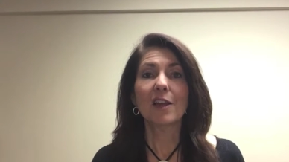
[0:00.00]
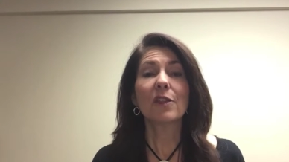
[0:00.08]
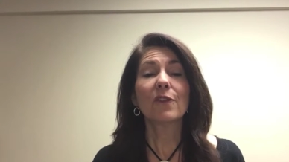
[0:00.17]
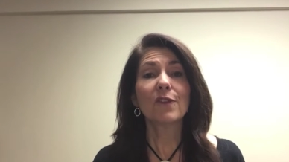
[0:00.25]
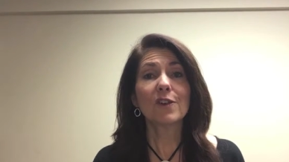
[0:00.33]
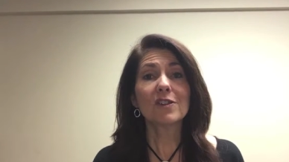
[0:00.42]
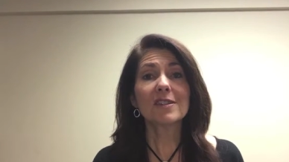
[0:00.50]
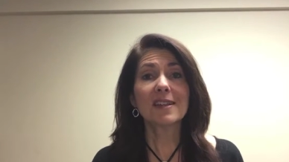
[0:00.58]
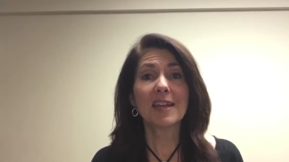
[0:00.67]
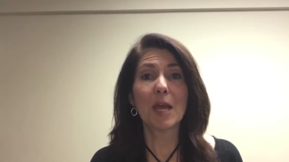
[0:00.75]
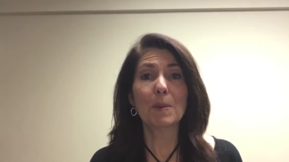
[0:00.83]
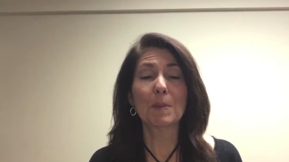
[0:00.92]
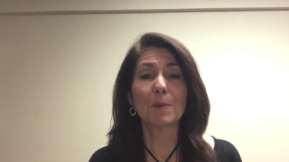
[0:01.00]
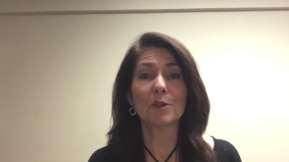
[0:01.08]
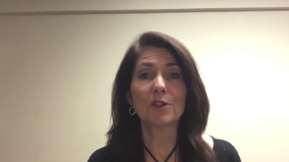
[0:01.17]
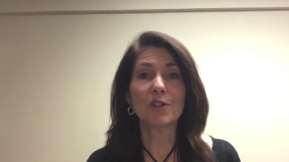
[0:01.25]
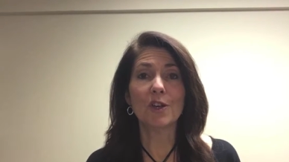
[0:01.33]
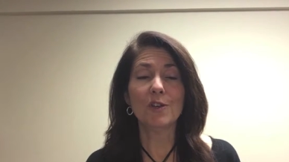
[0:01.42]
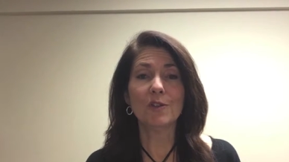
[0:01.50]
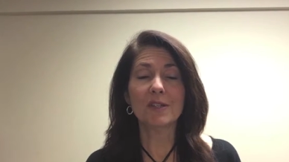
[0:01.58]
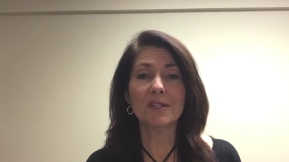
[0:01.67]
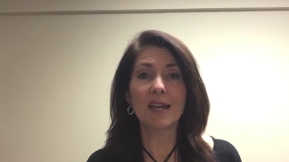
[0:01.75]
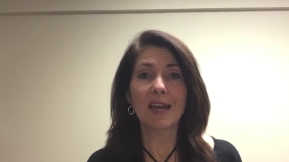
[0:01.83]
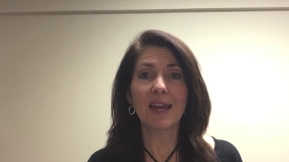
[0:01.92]
The first game I'm going to show you
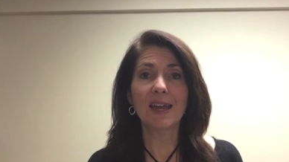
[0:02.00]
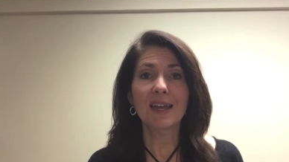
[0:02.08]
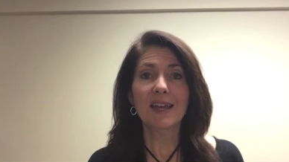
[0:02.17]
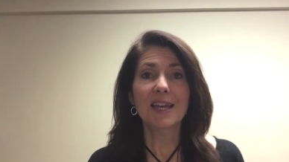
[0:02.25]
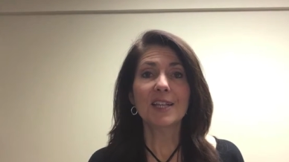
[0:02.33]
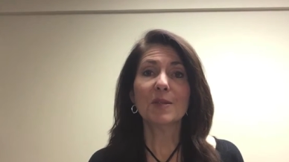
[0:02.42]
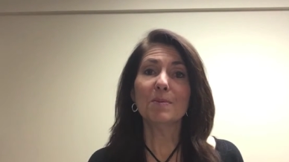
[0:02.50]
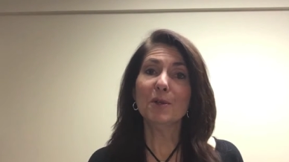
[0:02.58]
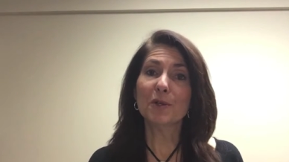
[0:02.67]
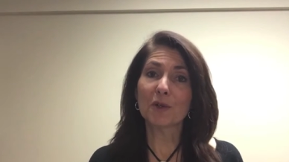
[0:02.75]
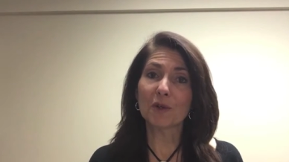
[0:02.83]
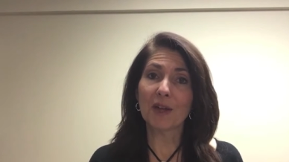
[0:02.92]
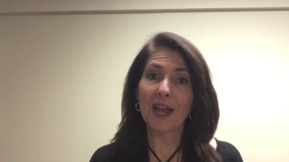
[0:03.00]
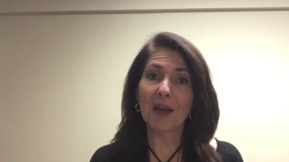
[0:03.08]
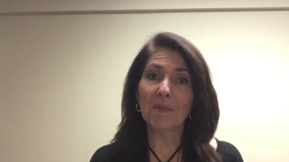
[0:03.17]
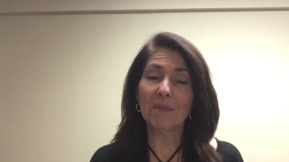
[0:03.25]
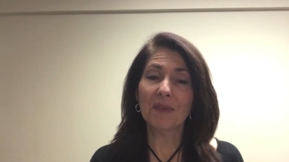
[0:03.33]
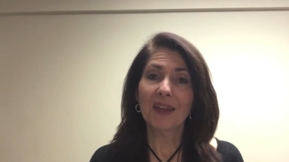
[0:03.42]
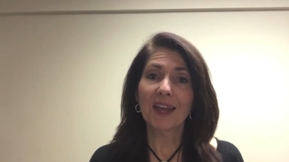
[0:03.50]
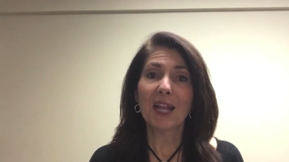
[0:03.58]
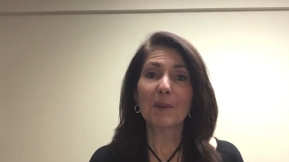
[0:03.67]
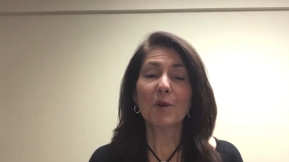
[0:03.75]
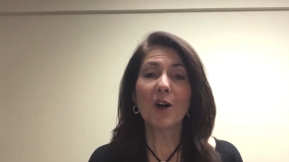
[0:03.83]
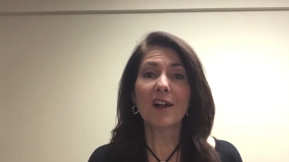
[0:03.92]
today is a musical game, and
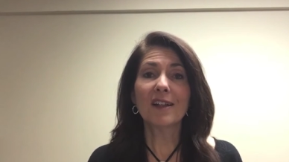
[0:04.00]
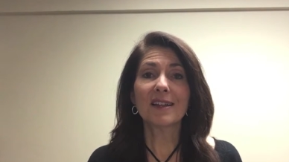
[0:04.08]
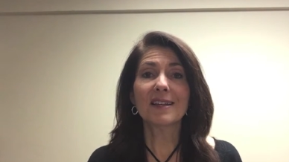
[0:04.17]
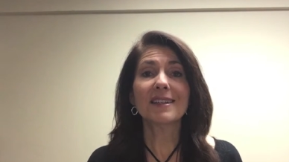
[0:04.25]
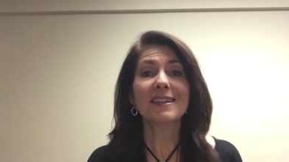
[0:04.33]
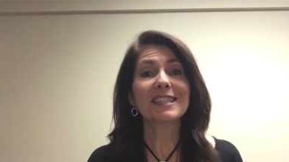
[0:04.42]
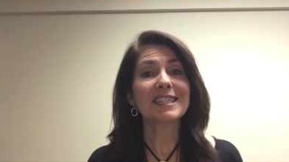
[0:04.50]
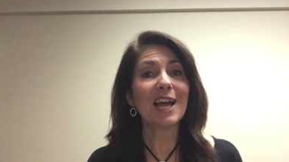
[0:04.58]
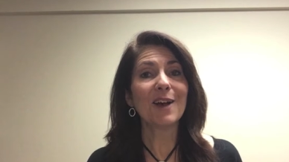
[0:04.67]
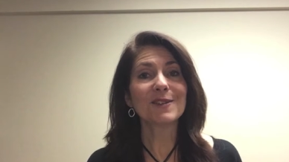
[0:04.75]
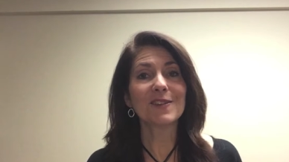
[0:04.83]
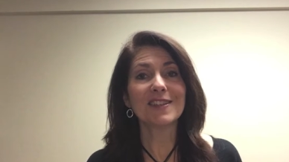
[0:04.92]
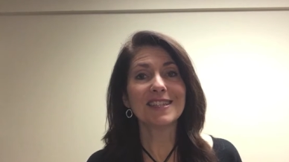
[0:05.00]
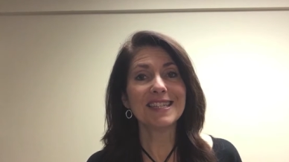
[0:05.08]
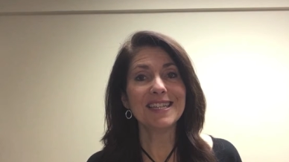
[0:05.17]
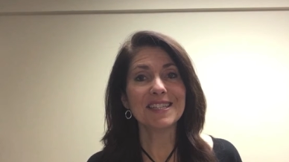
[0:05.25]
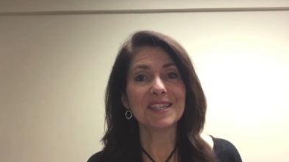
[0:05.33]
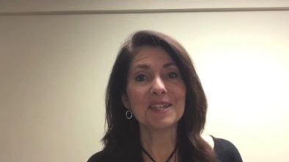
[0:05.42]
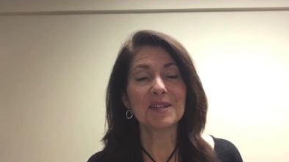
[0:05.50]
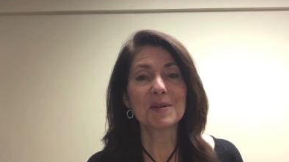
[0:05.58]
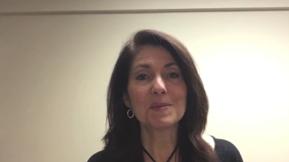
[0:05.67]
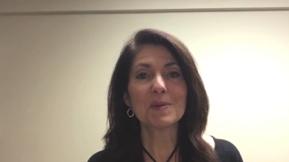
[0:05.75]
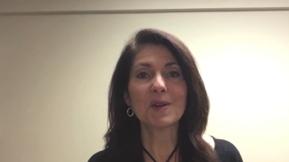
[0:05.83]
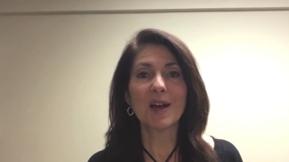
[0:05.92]
I'm calling it Sounds of the Season
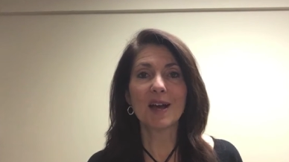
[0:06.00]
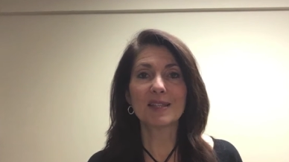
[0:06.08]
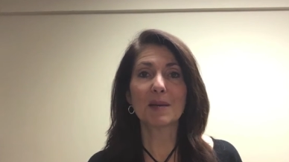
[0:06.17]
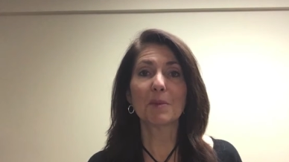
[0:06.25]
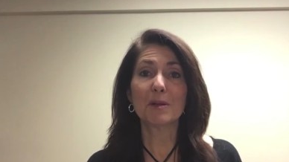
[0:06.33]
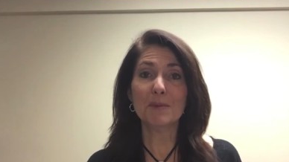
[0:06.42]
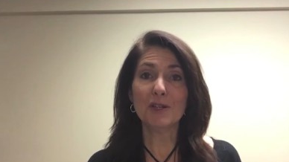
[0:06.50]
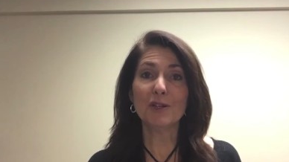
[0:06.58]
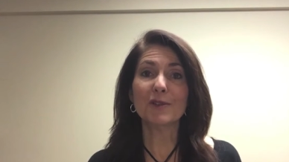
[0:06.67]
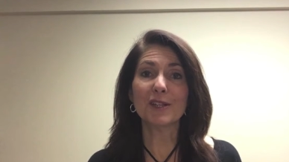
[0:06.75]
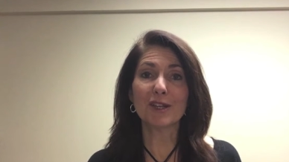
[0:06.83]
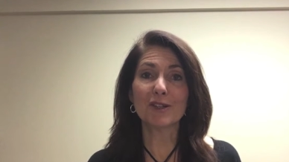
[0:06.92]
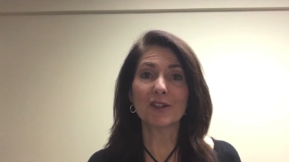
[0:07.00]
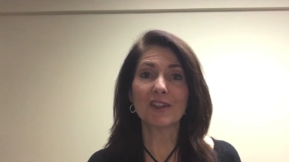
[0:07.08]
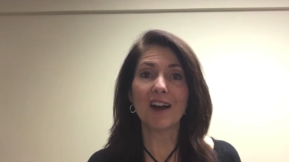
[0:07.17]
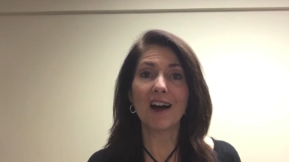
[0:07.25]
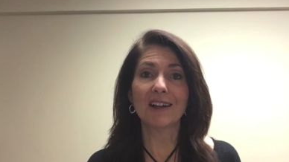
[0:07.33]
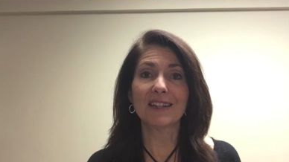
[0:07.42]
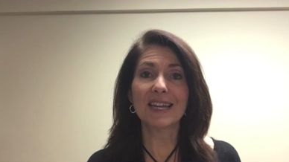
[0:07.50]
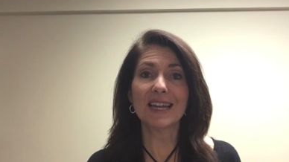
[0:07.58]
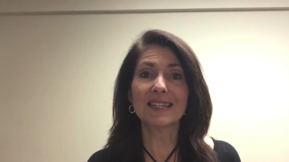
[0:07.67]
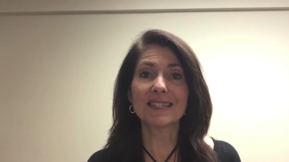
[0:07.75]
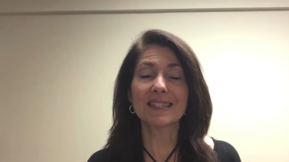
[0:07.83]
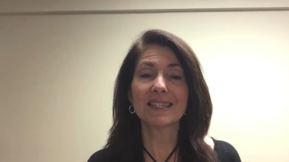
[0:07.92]
because I'm going to be using it during the
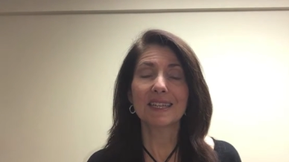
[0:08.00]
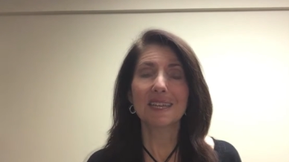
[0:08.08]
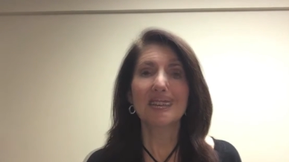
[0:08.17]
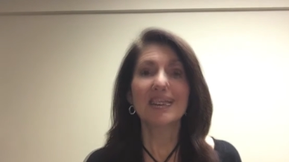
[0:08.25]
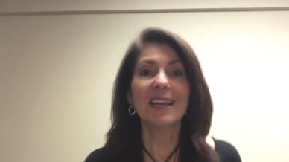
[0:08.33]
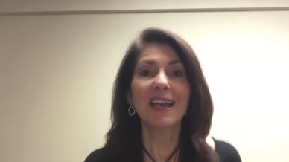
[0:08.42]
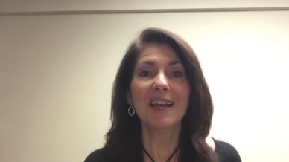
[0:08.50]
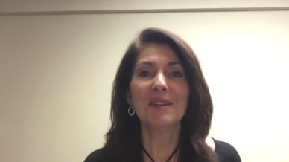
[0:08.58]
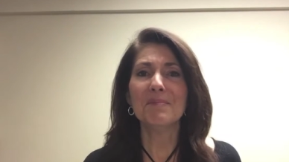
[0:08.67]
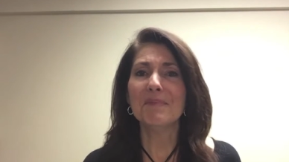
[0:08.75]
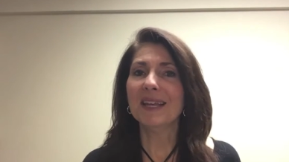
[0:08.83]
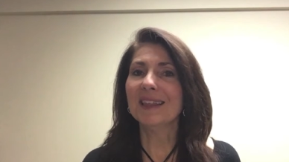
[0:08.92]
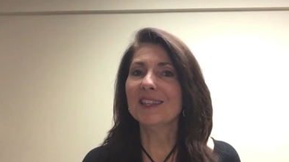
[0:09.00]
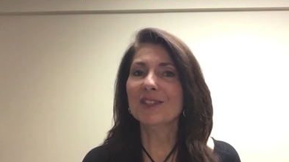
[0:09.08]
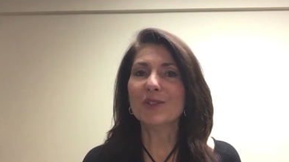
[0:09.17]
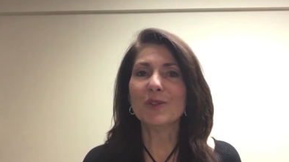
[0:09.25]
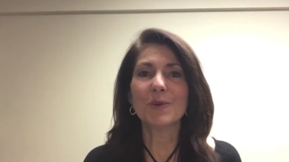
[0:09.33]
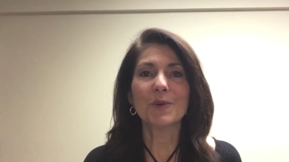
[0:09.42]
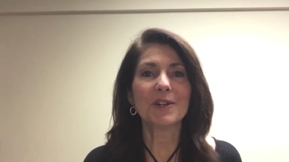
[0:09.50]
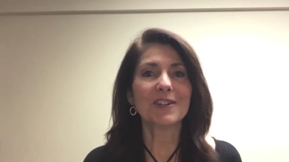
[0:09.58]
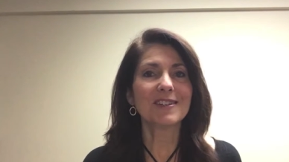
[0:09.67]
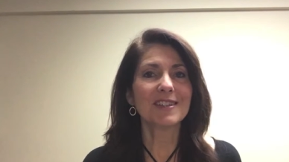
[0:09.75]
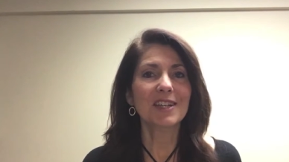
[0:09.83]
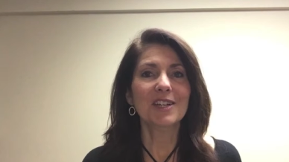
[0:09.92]
holidays. But again, make this yours.